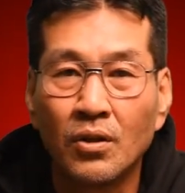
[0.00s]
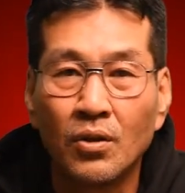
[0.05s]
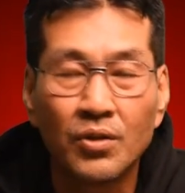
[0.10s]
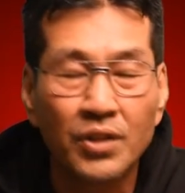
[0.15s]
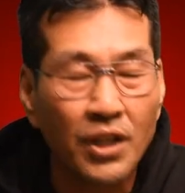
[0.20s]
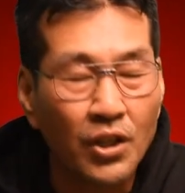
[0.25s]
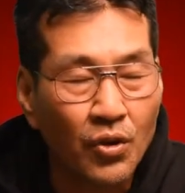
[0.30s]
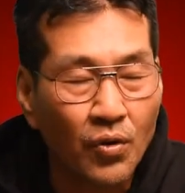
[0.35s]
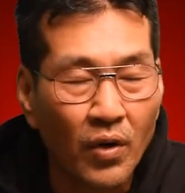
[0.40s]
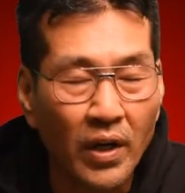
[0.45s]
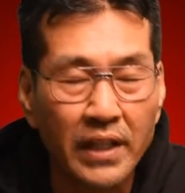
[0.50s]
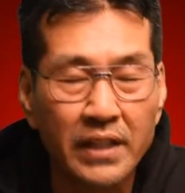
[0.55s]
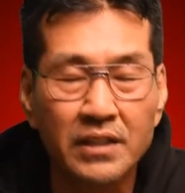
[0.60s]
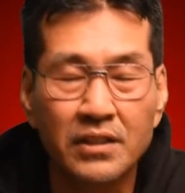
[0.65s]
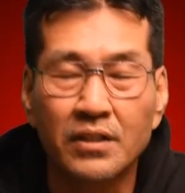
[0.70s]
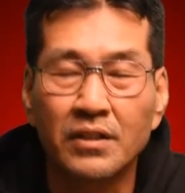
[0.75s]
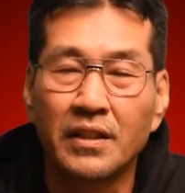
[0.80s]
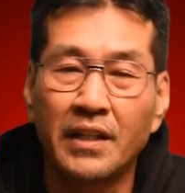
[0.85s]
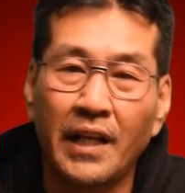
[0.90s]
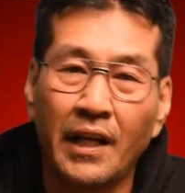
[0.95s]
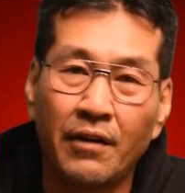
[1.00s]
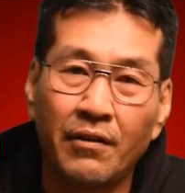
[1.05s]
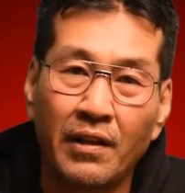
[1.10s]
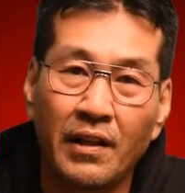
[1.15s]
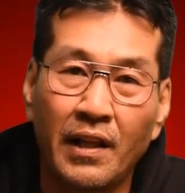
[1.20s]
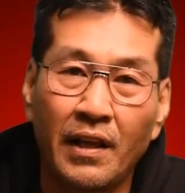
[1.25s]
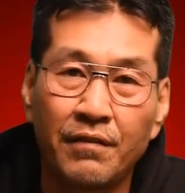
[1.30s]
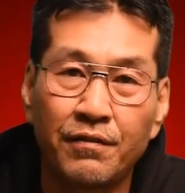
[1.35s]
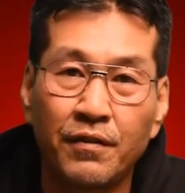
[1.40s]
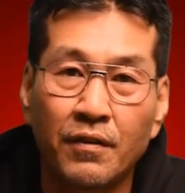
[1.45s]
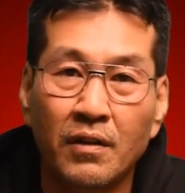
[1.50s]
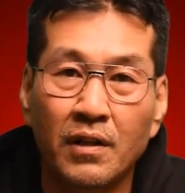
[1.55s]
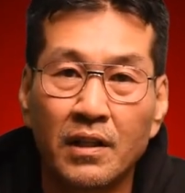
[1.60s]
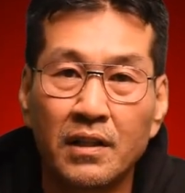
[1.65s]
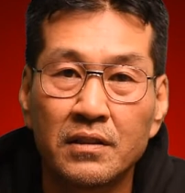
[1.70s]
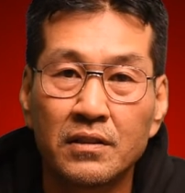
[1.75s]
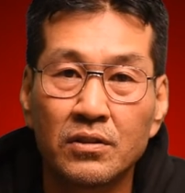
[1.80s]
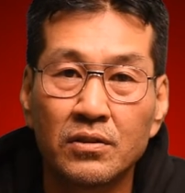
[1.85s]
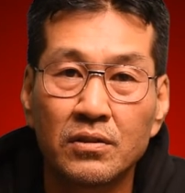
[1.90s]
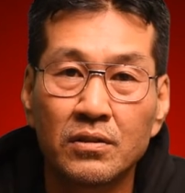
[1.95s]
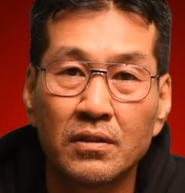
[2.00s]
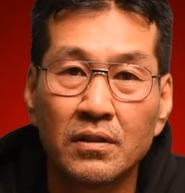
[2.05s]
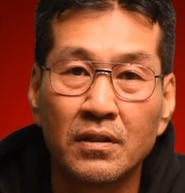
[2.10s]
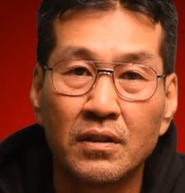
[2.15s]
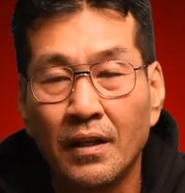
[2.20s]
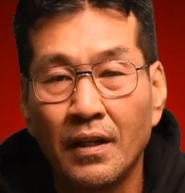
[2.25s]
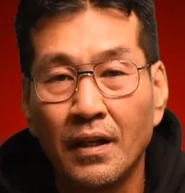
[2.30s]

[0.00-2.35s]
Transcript: Only Christ could carry that for us.